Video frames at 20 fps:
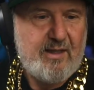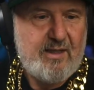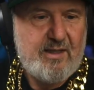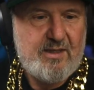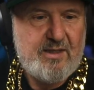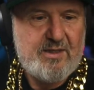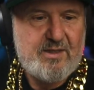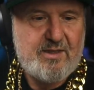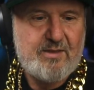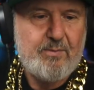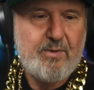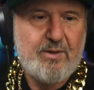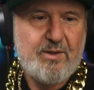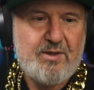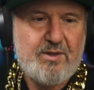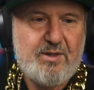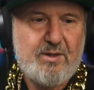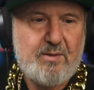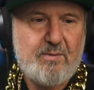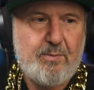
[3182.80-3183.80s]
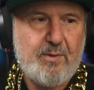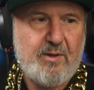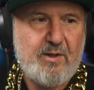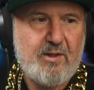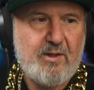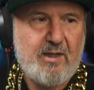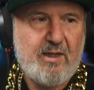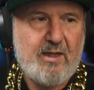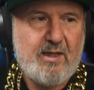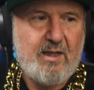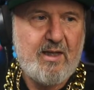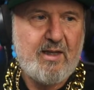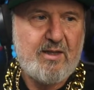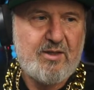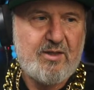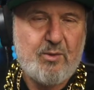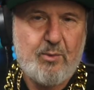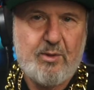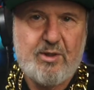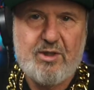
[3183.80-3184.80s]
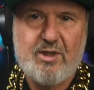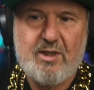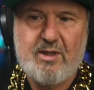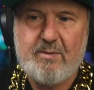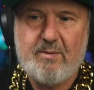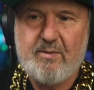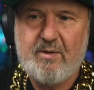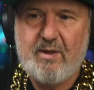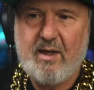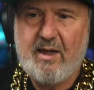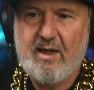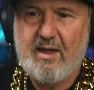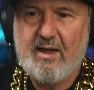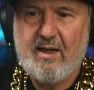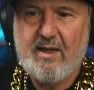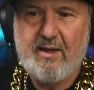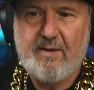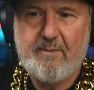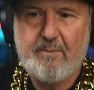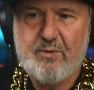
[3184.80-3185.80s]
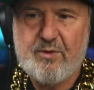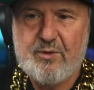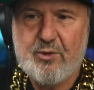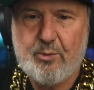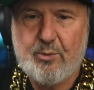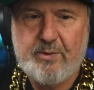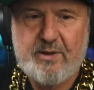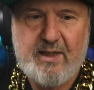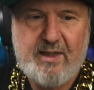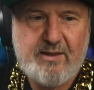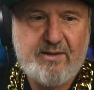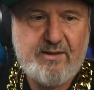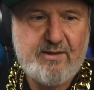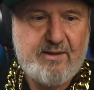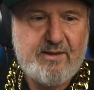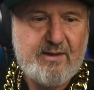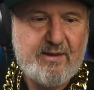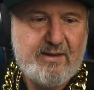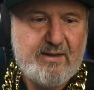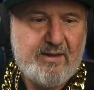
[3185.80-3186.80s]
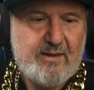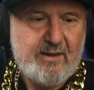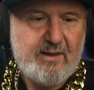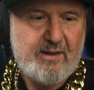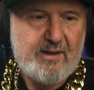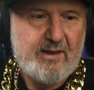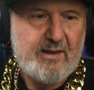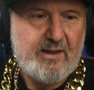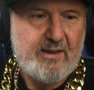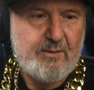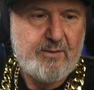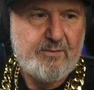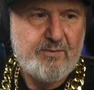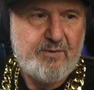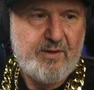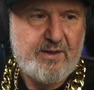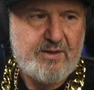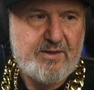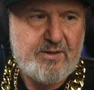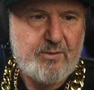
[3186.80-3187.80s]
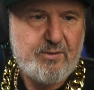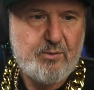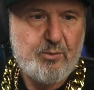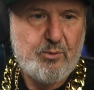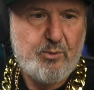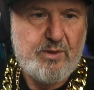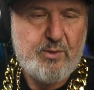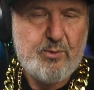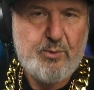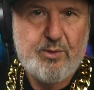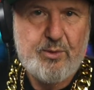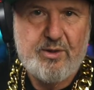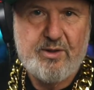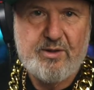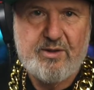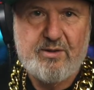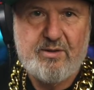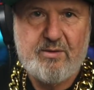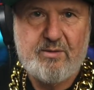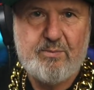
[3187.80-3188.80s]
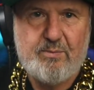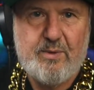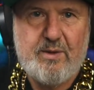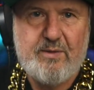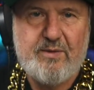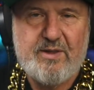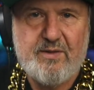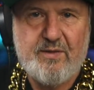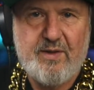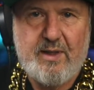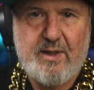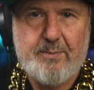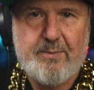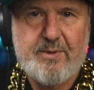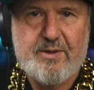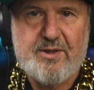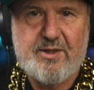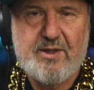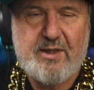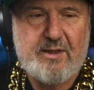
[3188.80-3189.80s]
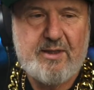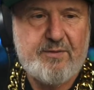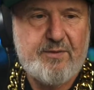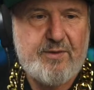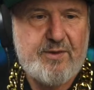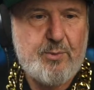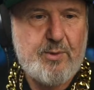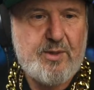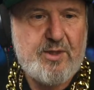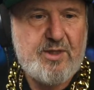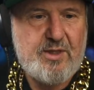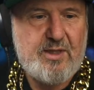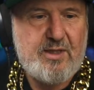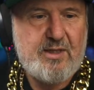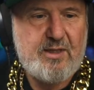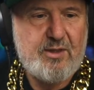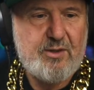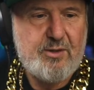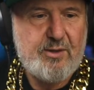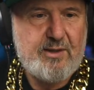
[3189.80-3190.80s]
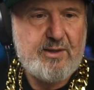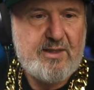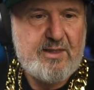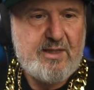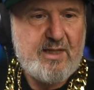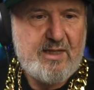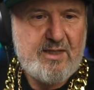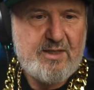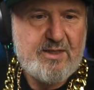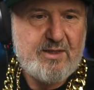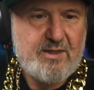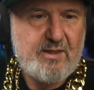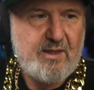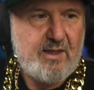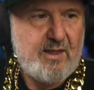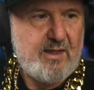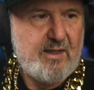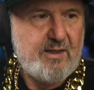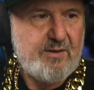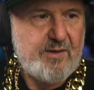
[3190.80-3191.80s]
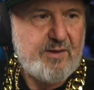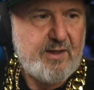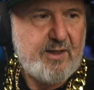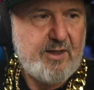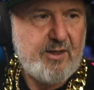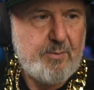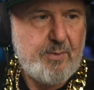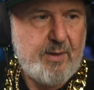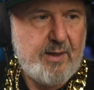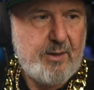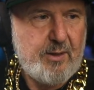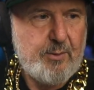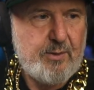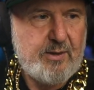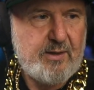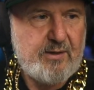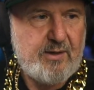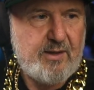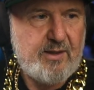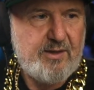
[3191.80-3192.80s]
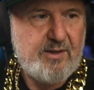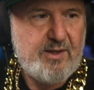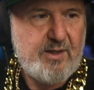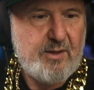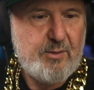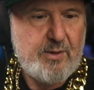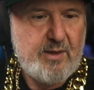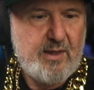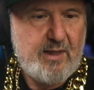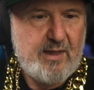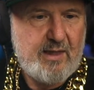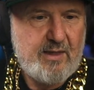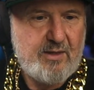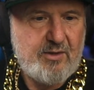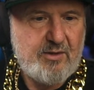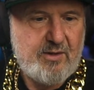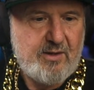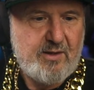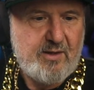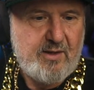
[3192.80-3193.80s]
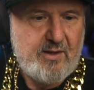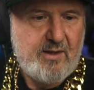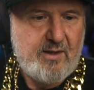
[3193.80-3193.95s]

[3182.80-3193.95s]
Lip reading: is monitored by switched-in storm cloud. In fact, we were a bit of a development site for switched-in the early days. And if I go back one, I think we had